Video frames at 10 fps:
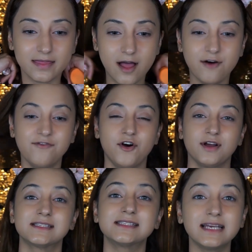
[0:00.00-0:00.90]
Now for
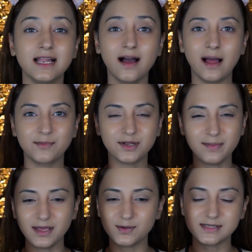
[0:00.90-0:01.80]
concealer, I'm going to
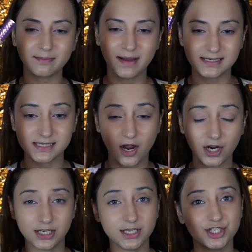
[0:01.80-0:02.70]
be using my
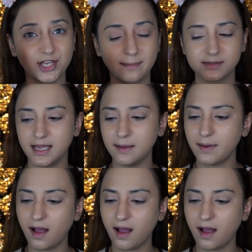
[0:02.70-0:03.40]
Tarte Shape Tape.